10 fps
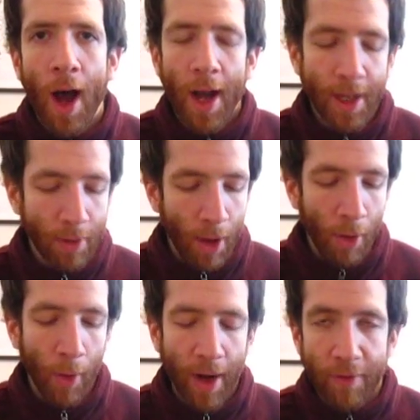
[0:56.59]
high and
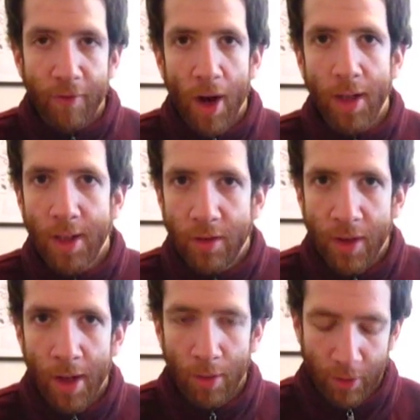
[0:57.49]
low, and I finally
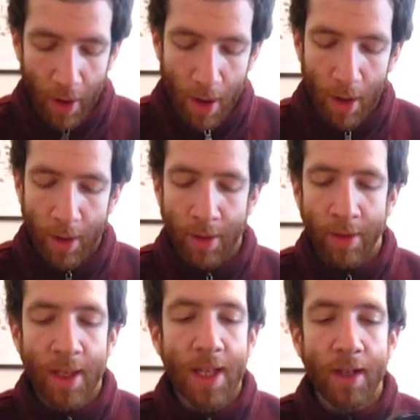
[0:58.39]
settled on
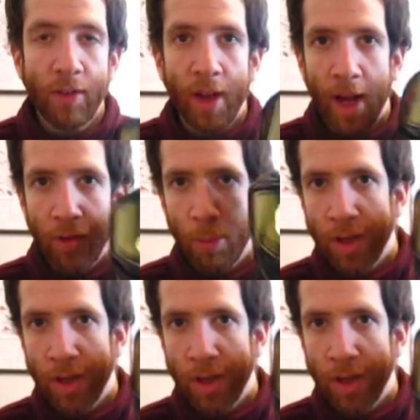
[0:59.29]
these as my